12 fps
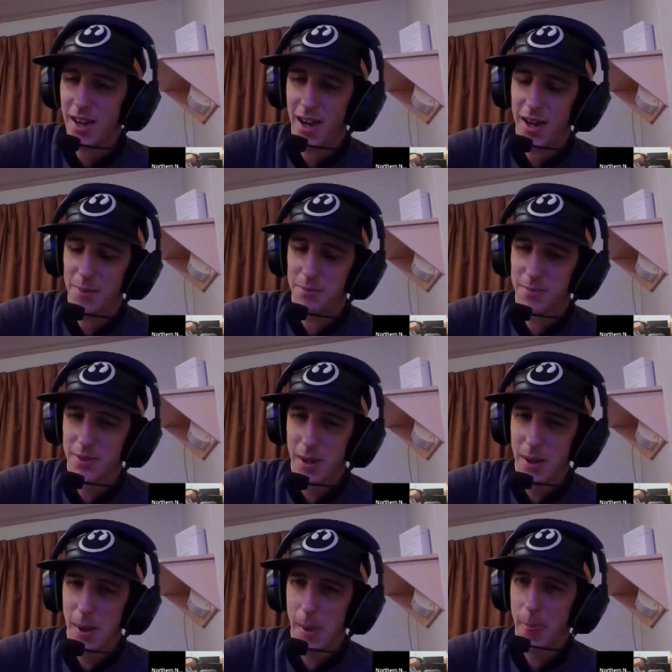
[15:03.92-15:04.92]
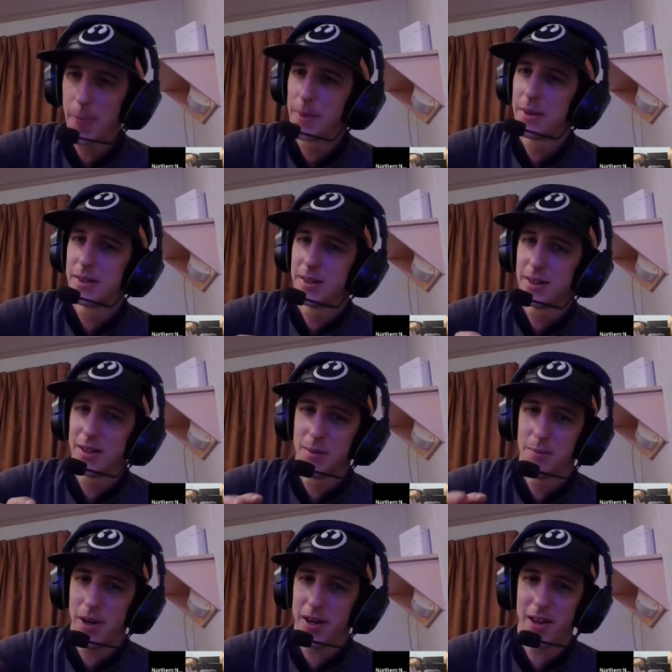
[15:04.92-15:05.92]

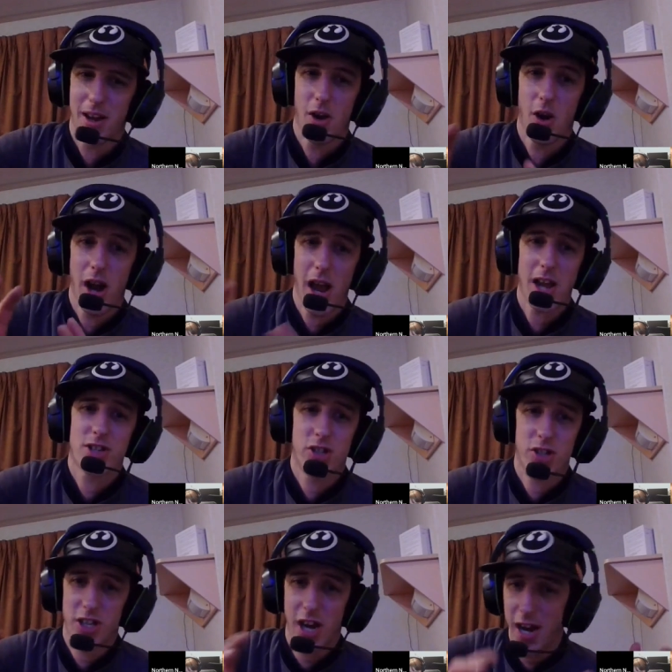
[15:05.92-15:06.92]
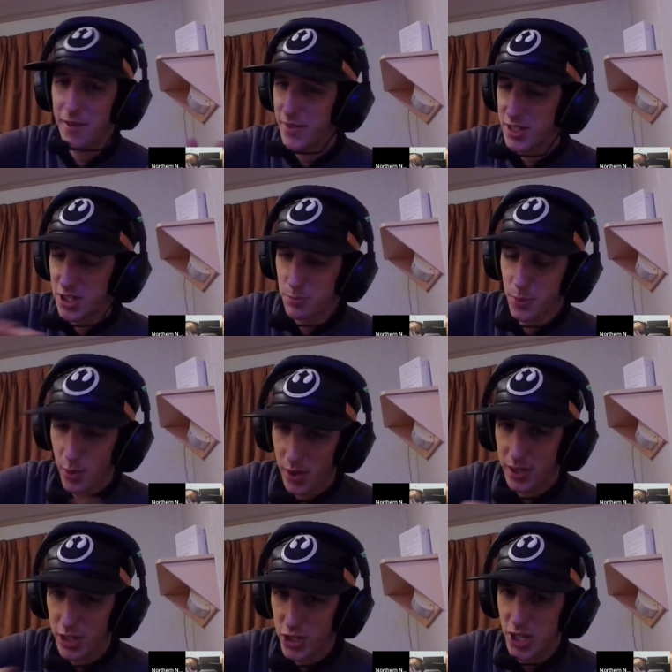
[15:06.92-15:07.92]
But as you're kind of
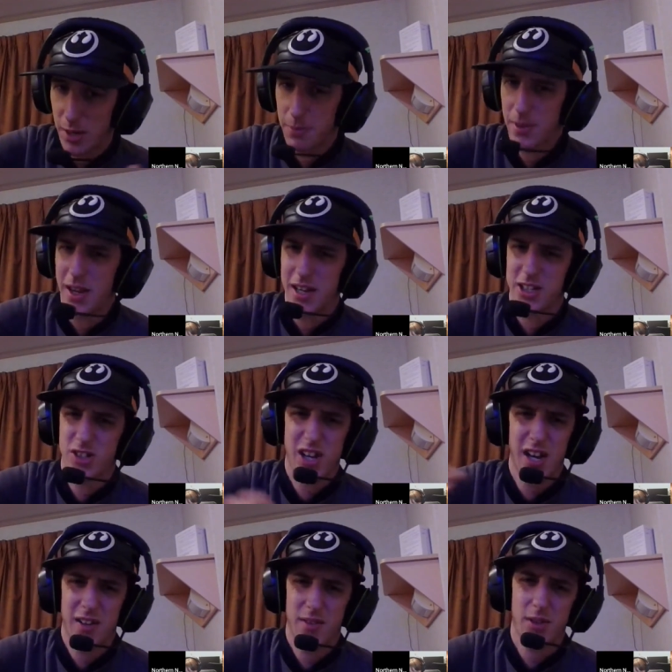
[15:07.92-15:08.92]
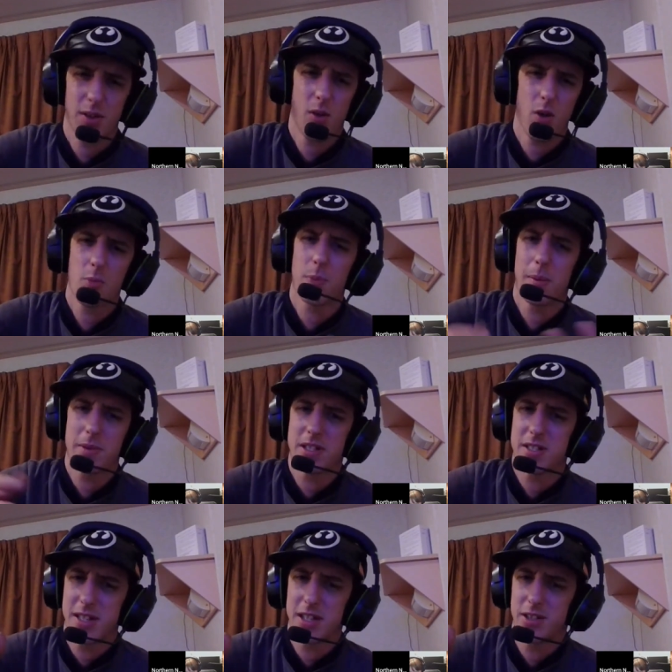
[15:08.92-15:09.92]
exploring the ship, and you kind of, the whole
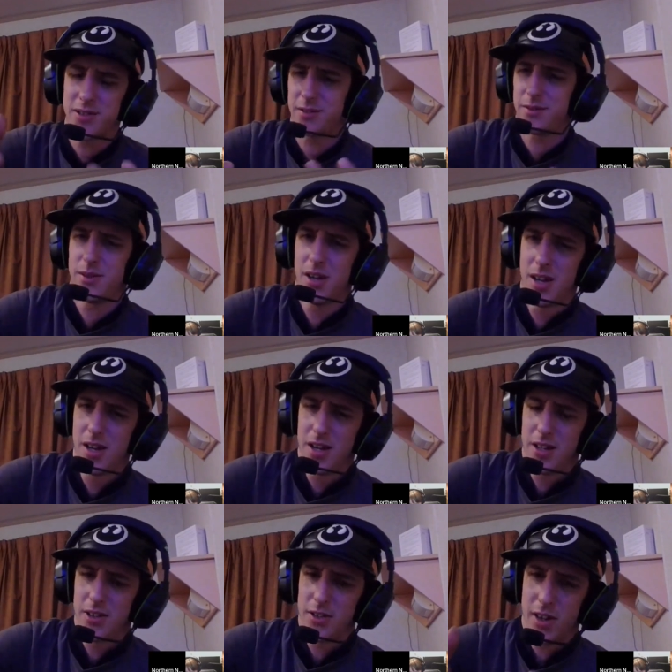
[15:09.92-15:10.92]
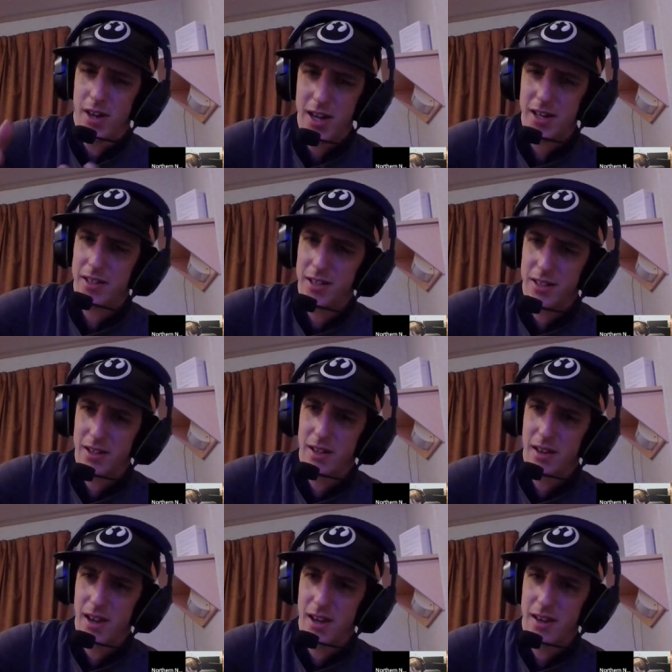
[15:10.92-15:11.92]
premise is that you're in
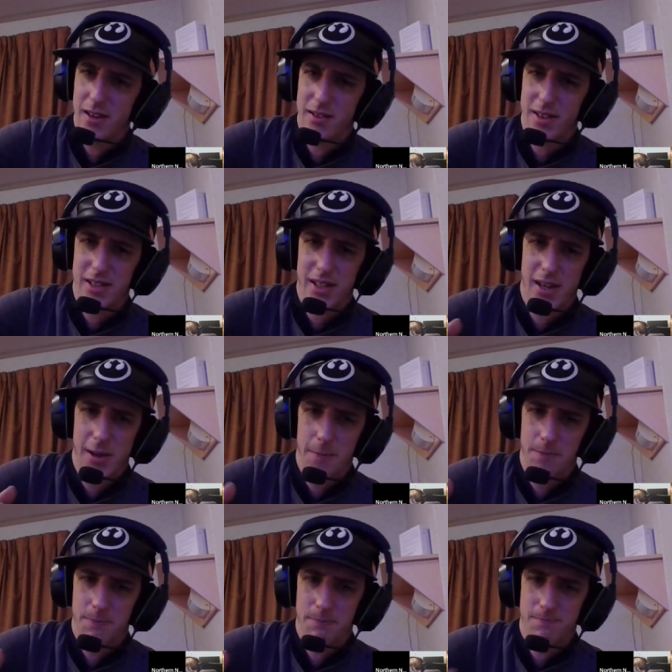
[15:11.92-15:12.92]
like a